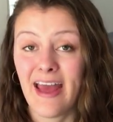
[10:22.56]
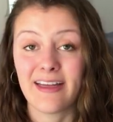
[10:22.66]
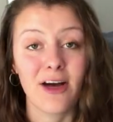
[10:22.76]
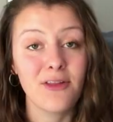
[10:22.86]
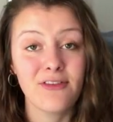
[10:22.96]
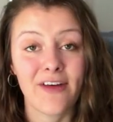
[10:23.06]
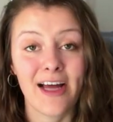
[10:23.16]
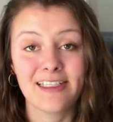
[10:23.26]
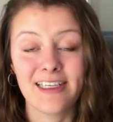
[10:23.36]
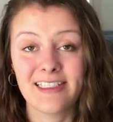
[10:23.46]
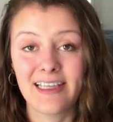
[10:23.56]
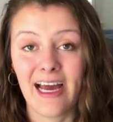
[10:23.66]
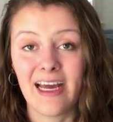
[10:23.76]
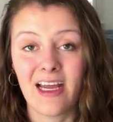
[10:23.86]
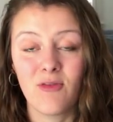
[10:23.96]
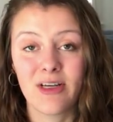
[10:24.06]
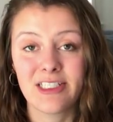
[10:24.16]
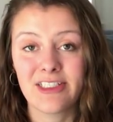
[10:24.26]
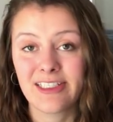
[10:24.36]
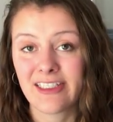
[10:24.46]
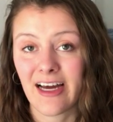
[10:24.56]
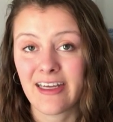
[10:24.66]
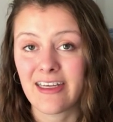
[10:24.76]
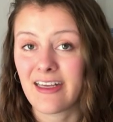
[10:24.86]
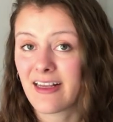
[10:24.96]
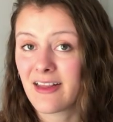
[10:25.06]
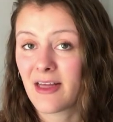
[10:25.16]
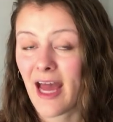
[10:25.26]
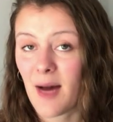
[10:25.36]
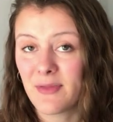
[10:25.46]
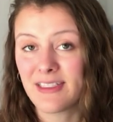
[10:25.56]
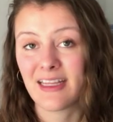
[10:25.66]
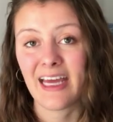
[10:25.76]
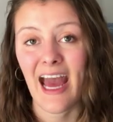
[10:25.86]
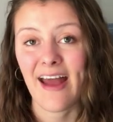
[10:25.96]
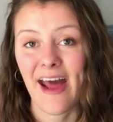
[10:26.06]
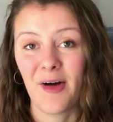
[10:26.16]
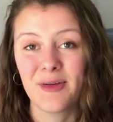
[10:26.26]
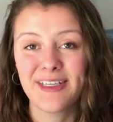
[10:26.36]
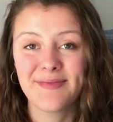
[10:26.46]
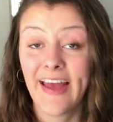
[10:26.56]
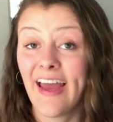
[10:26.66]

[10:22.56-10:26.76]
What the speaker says: and healthy fats in his diet and wasn't just stuck eating the apples that they had out.